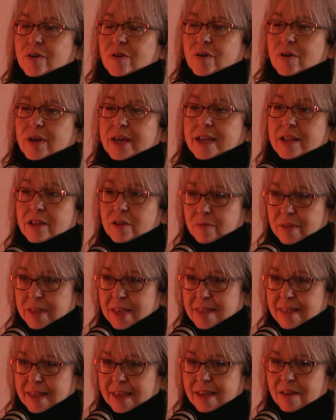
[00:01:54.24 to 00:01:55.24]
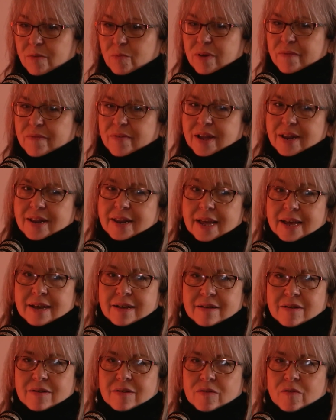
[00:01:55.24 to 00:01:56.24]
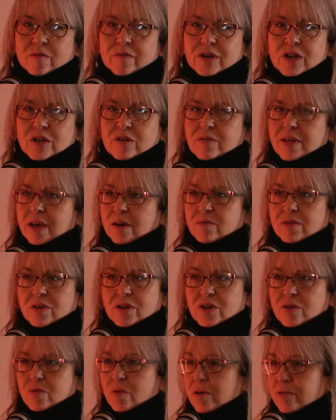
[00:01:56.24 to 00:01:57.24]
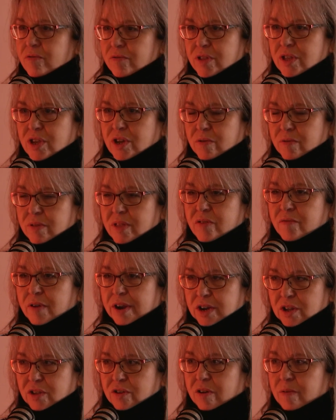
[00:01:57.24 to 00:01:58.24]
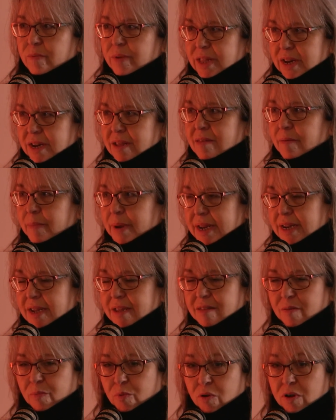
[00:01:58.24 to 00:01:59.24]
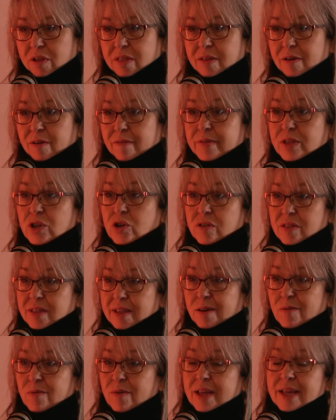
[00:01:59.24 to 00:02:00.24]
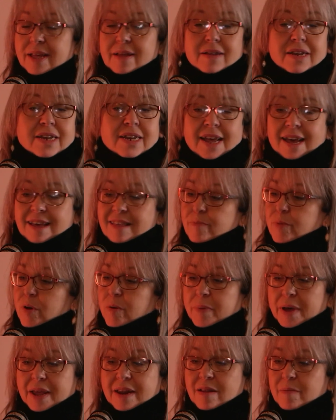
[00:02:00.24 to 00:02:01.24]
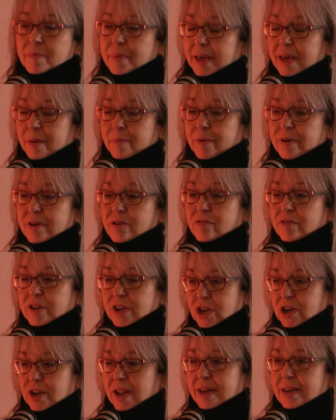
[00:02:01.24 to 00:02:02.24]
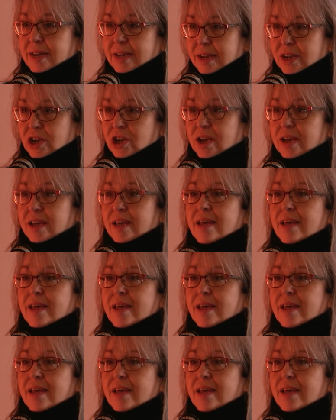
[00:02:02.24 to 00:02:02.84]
in UCC, we've got like over 2,200 students registered with the Disability Support Service just now. Textbook, pen and paper, traditional teaching